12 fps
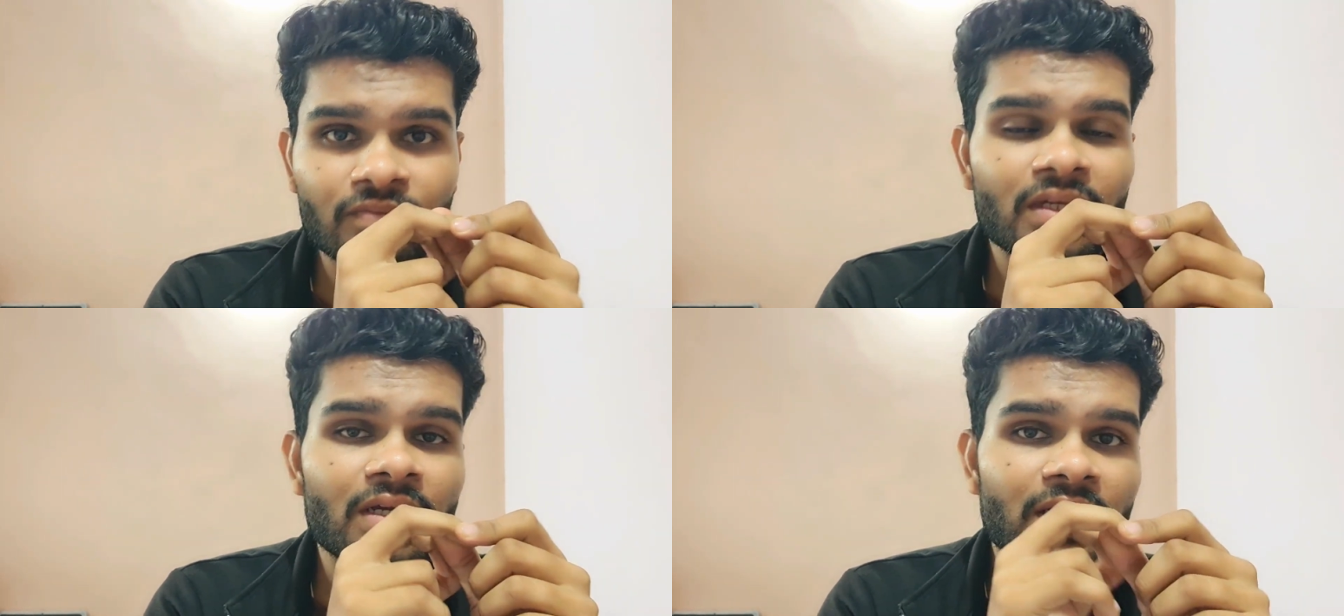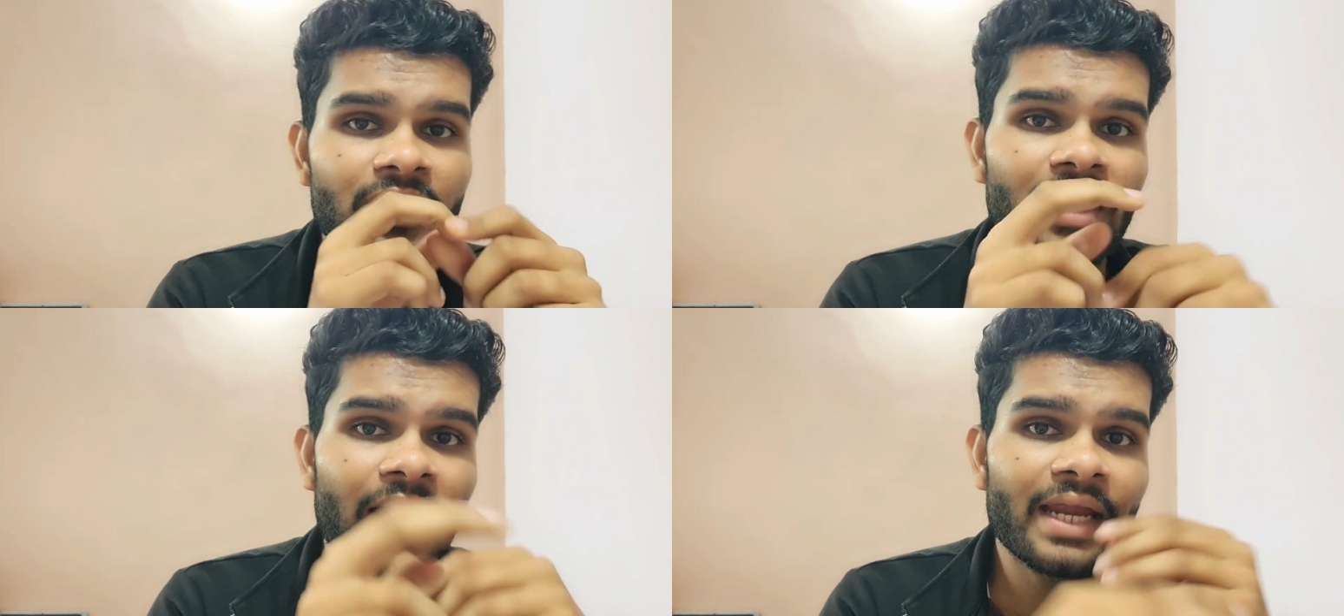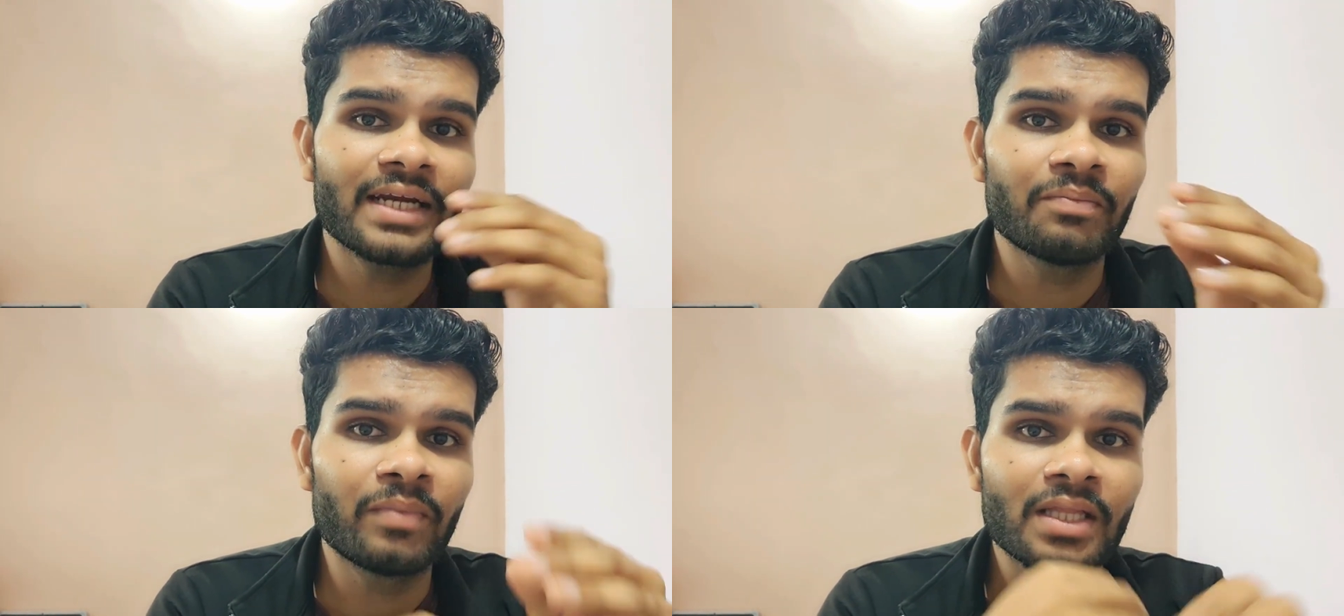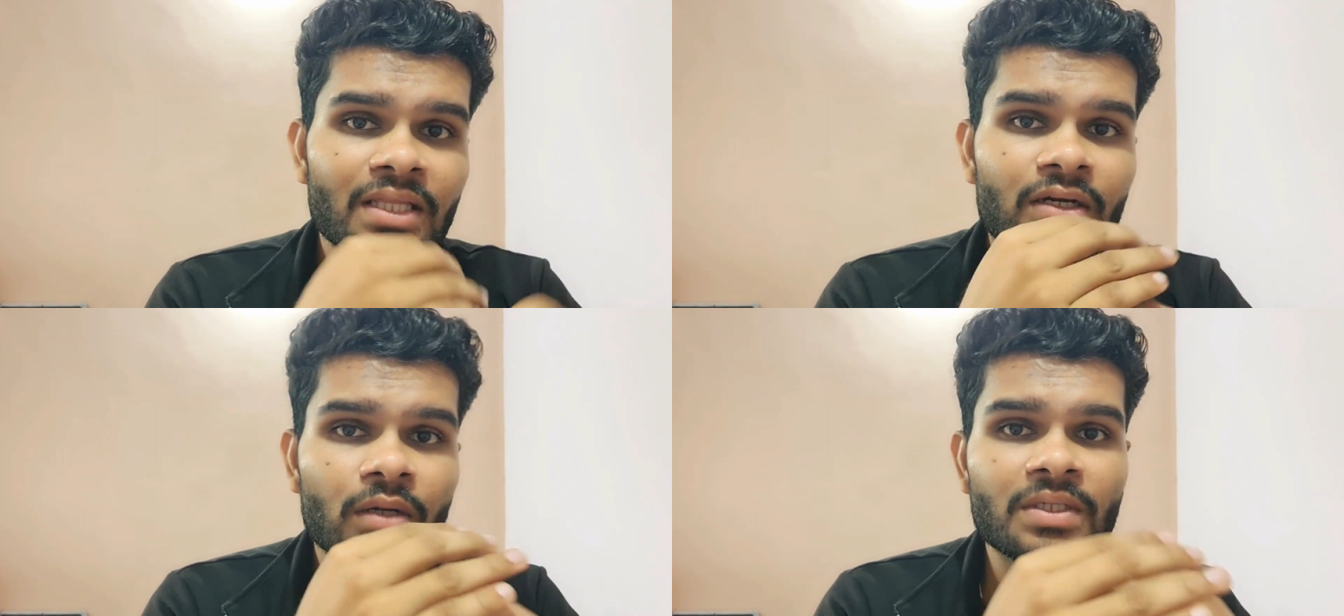In the direct
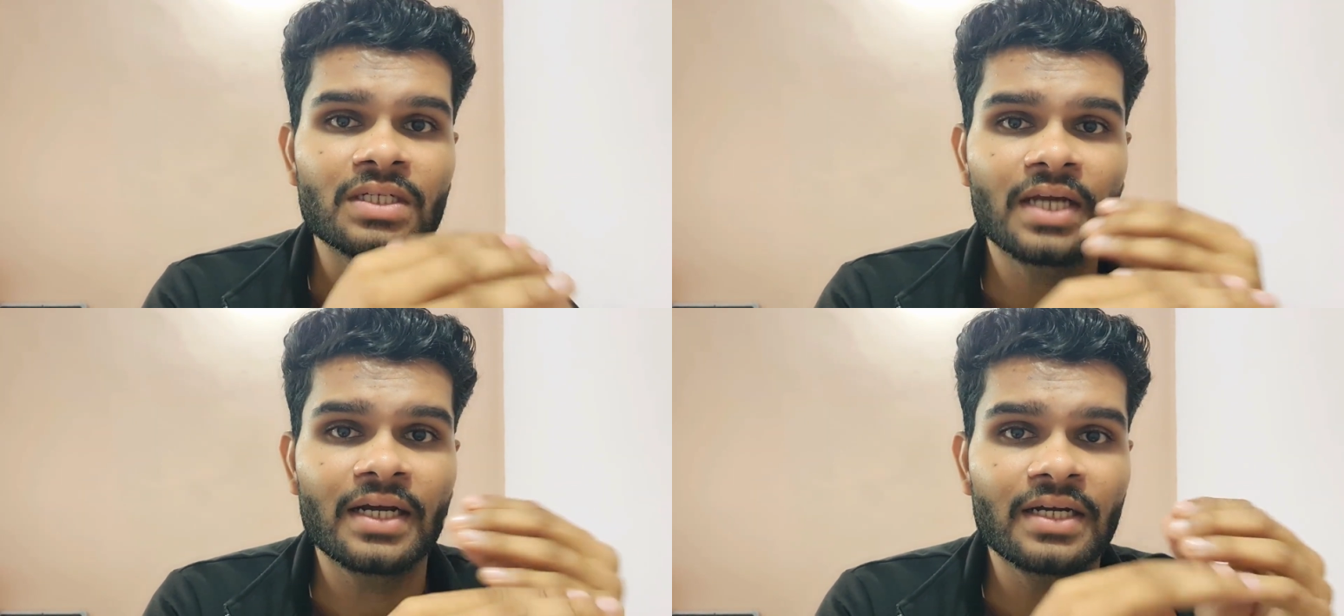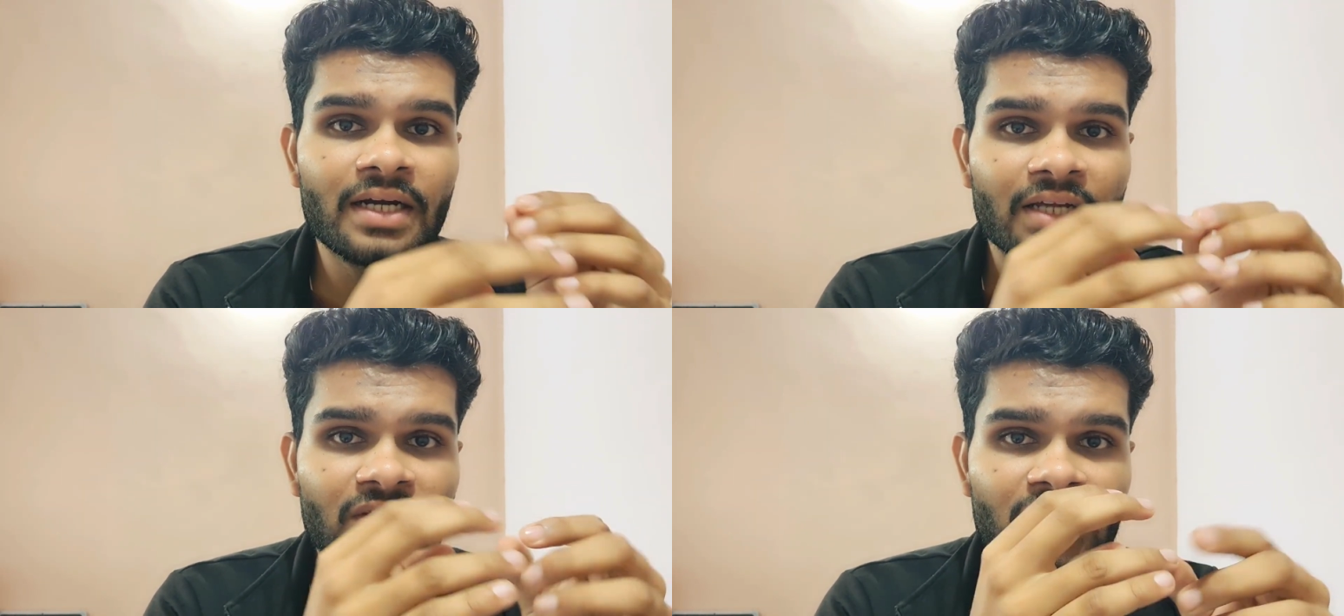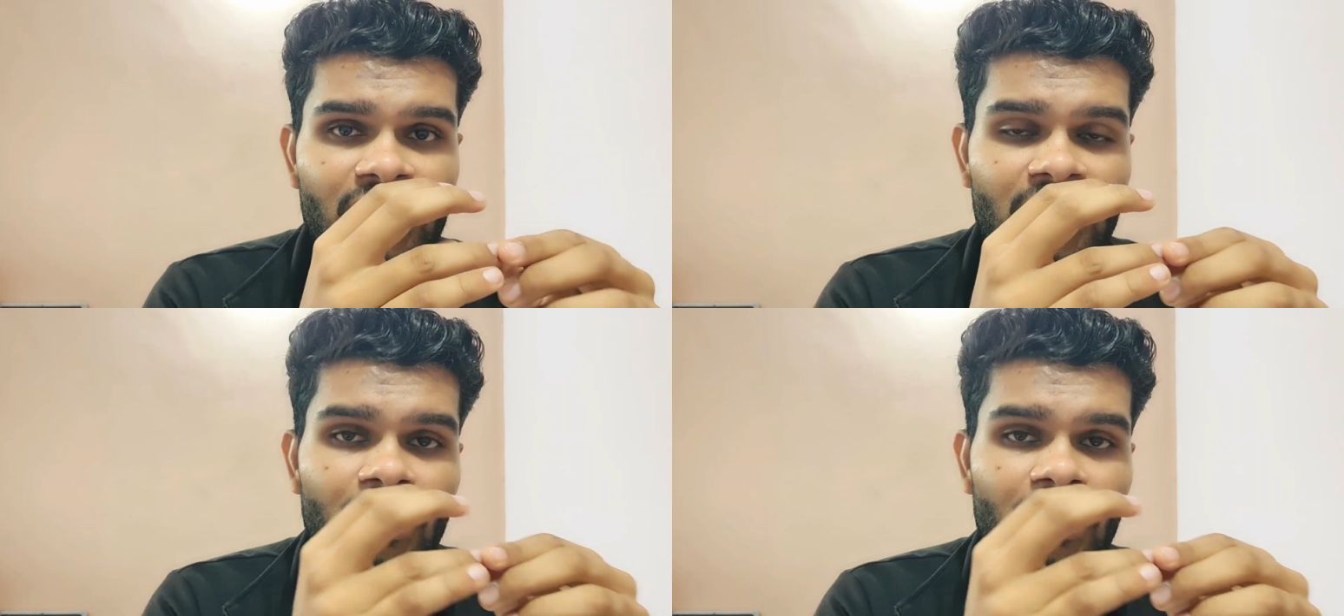method of the standardization,